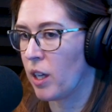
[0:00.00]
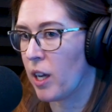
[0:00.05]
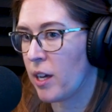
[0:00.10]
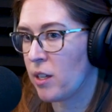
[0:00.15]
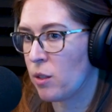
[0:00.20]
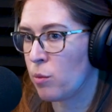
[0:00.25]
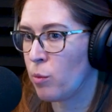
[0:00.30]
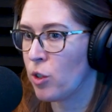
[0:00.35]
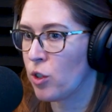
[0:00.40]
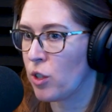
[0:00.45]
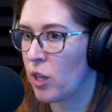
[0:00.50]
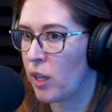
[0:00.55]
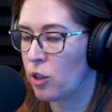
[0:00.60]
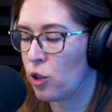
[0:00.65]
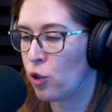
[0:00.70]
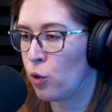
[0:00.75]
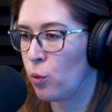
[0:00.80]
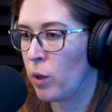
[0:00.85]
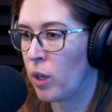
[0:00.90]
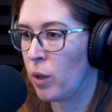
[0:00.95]
The customers that
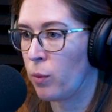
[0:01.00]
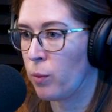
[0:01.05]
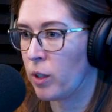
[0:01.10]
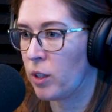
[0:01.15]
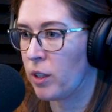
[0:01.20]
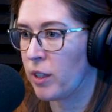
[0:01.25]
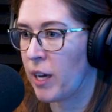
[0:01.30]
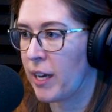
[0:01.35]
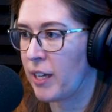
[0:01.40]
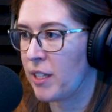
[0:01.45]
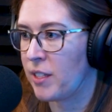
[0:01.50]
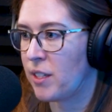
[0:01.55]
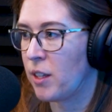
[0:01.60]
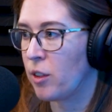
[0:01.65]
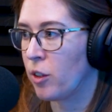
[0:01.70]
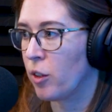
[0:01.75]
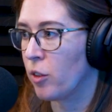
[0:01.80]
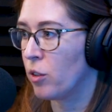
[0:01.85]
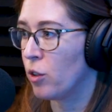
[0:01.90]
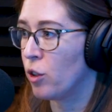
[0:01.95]
do wood and wood-clad, it's
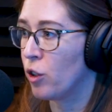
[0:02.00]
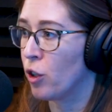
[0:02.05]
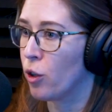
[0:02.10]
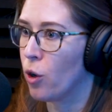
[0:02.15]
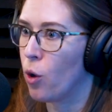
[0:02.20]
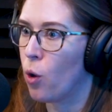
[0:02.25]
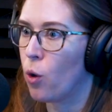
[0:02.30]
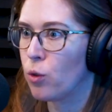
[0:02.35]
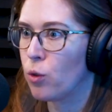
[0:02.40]
either your